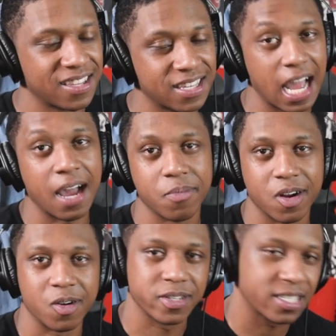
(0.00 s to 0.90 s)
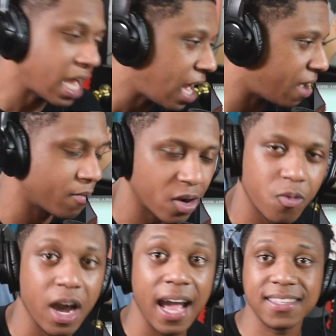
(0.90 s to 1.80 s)
stop, bro. Stop, bro.
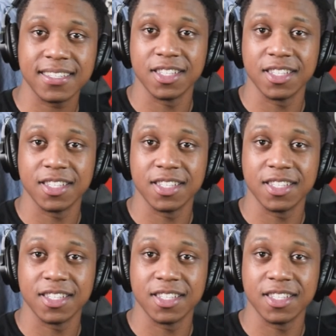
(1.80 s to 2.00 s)
What?